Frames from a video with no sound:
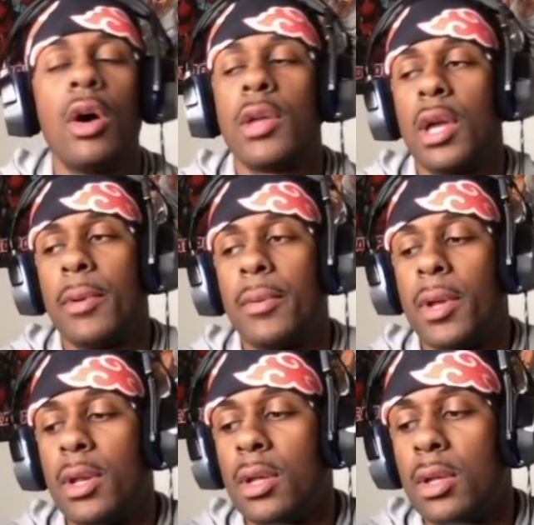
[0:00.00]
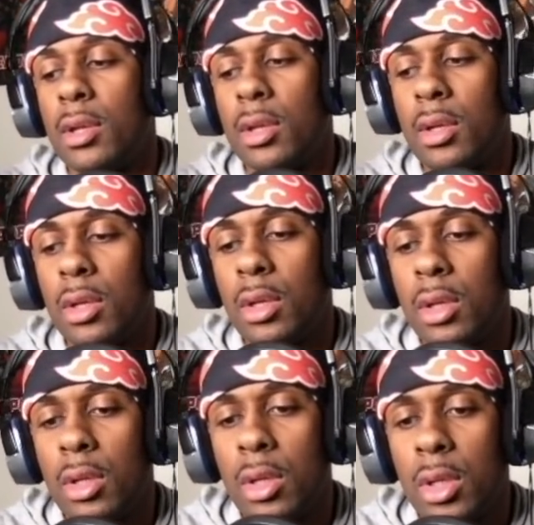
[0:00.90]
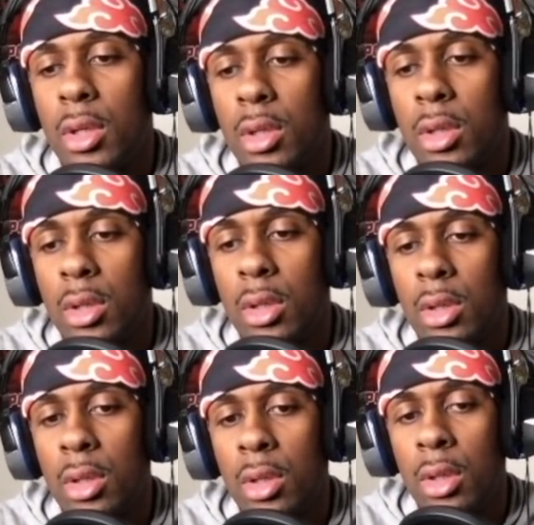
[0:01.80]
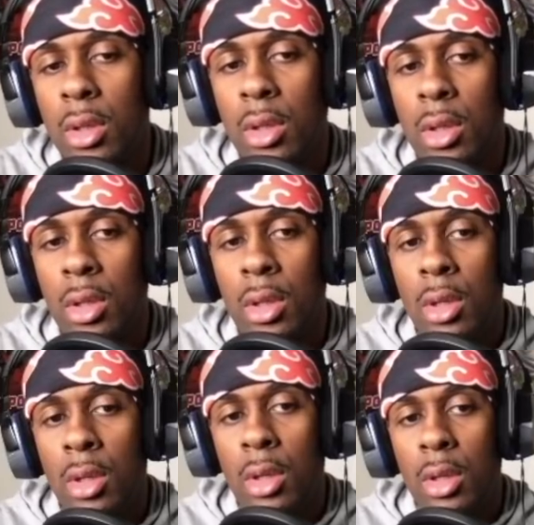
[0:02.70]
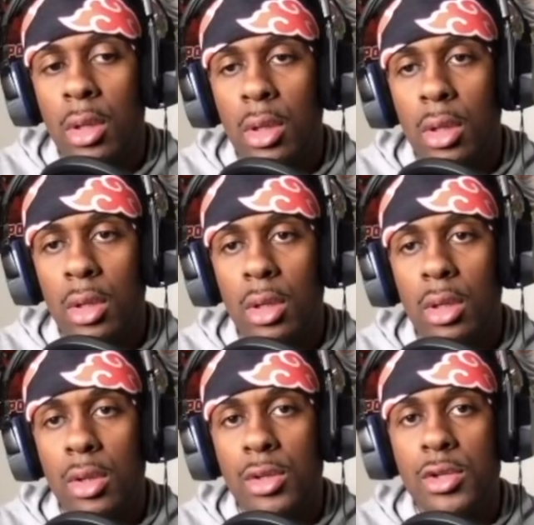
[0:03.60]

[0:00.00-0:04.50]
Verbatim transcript: Oh, and you yeah, put right, right. Onion on that, and this is motherfucking delicious.